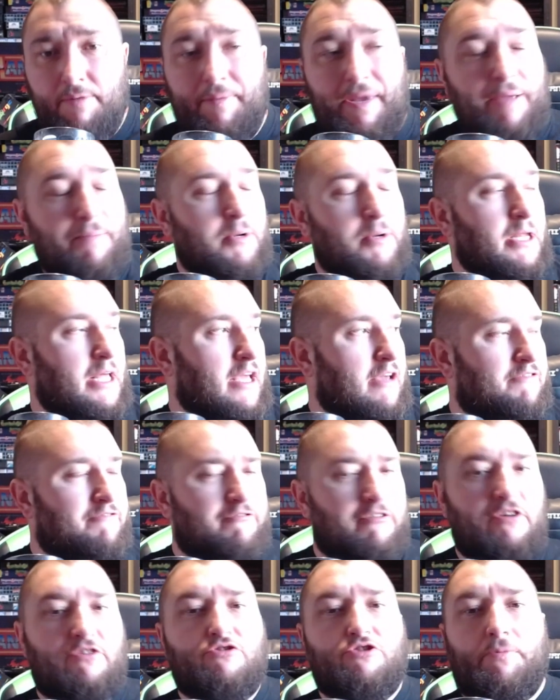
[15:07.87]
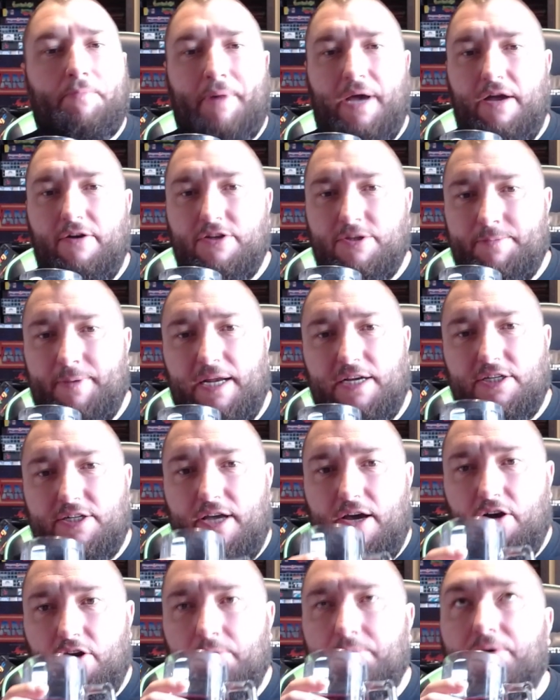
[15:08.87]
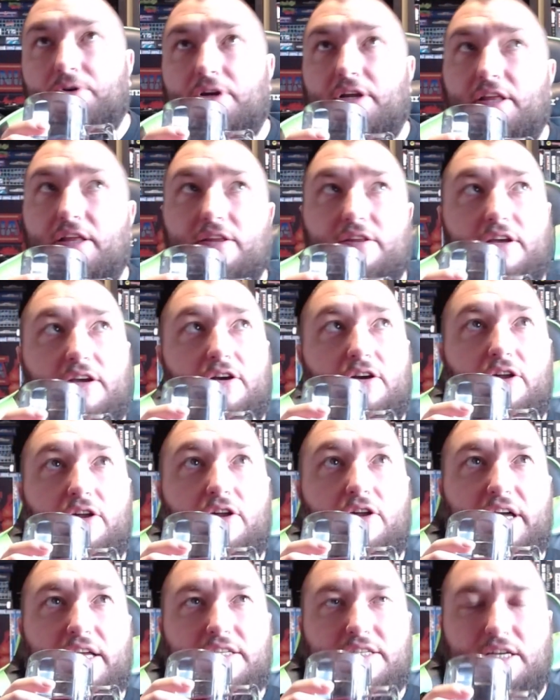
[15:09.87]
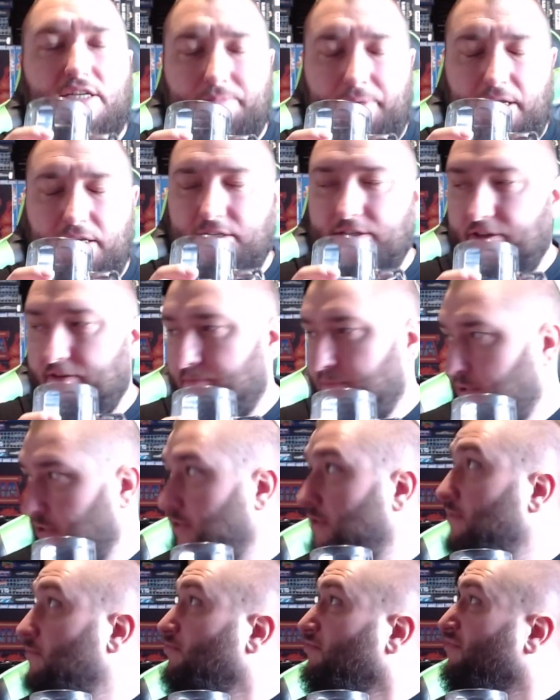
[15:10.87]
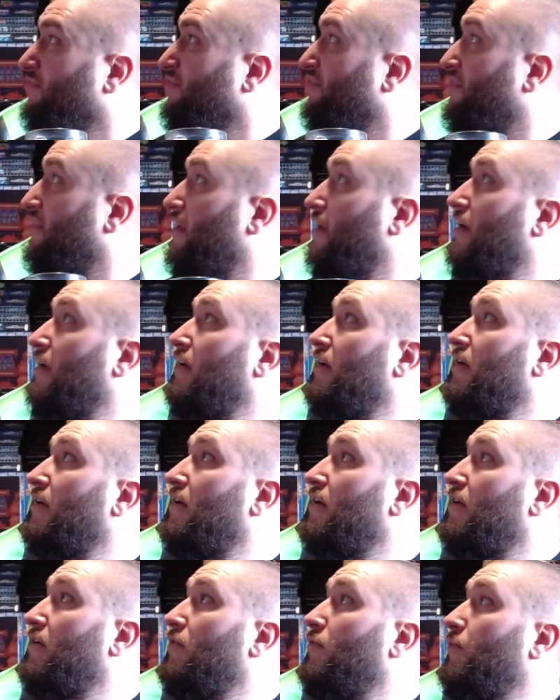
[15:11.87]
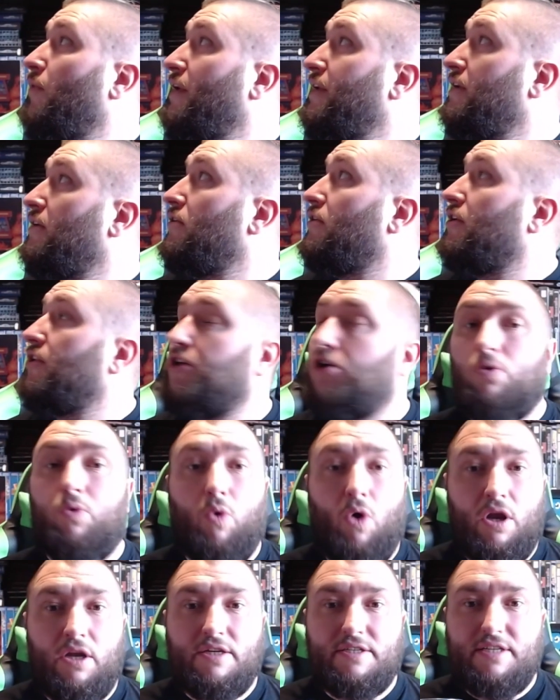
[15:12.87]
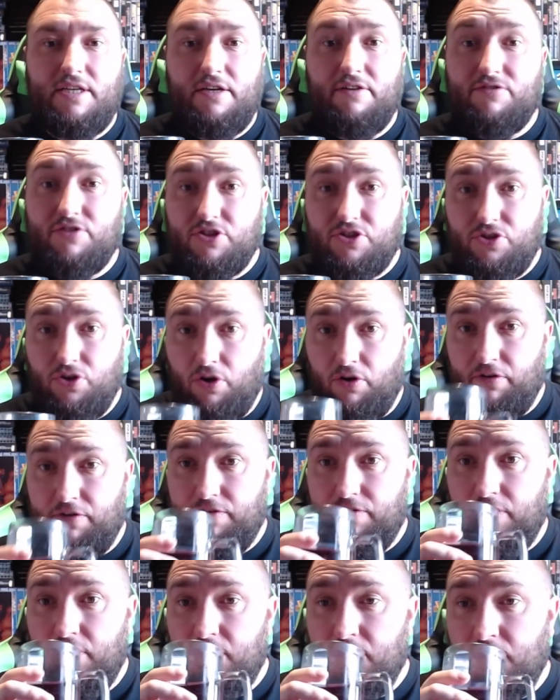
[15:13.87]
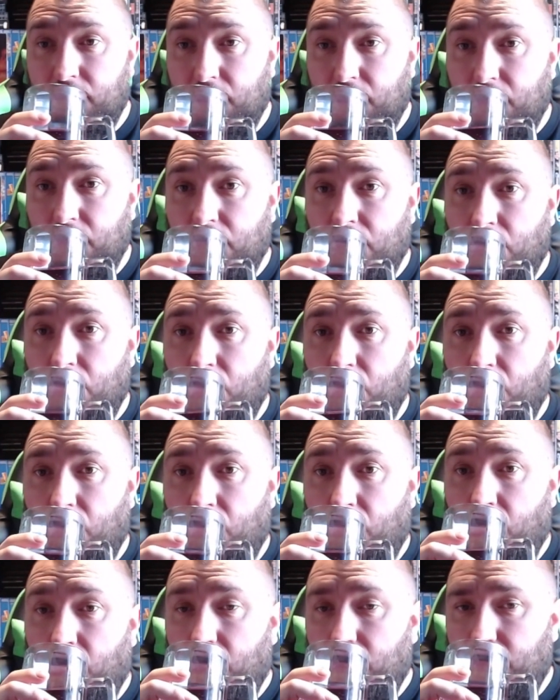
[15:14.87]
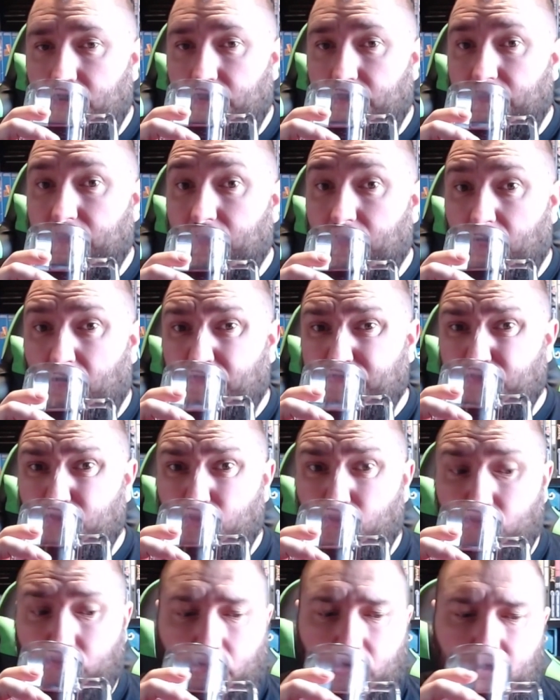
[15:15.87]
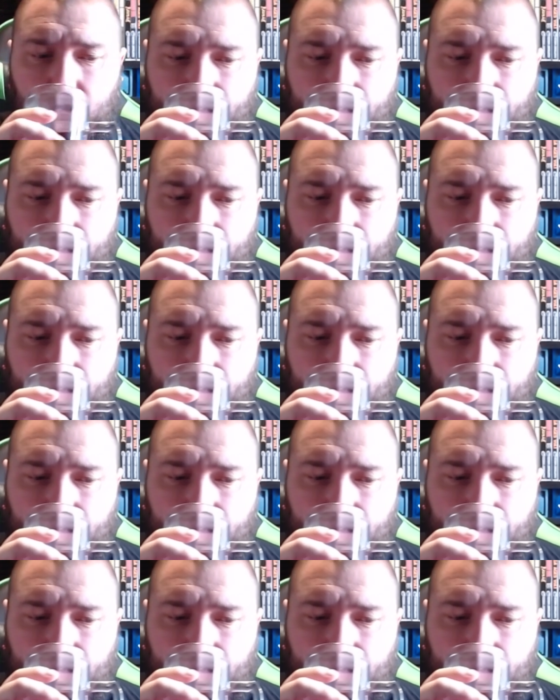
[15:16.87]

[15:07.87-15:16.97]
People hear £300 splashed down a bundle and they think, God, that's expensive. But when you look at the quality of stuff, uh, I've done all right.